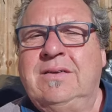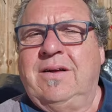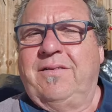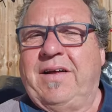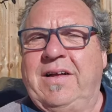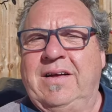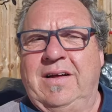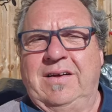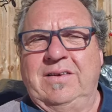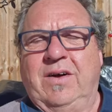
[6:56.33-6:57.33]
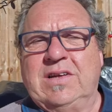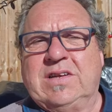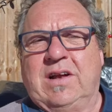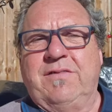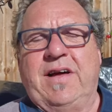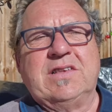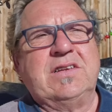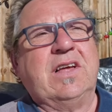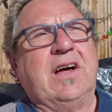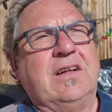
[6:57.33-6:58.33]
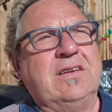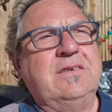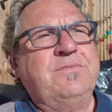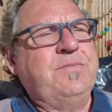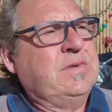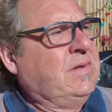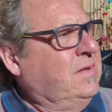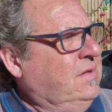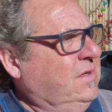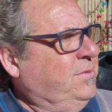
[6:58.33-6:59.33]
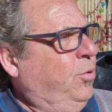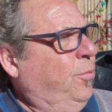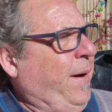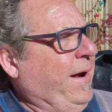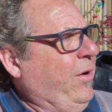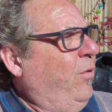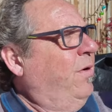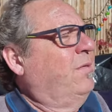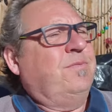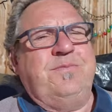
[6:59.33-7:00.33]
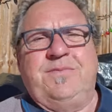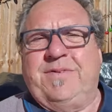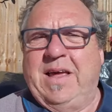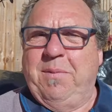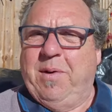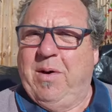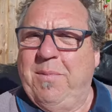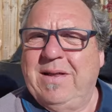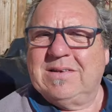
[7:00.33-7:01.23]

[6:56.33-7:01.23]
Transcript: I've had a, a nice couple of hours in the garden. Just pulled back the old thingy behind me and